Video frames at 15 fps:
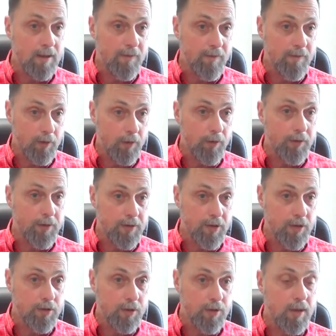difficult
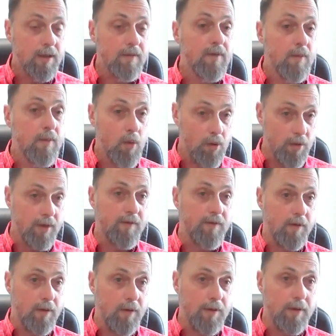decision even more
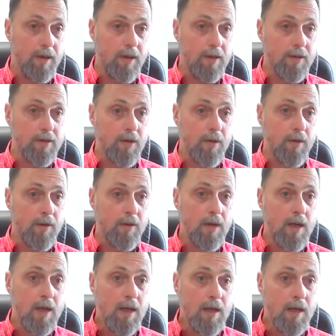difficult. And so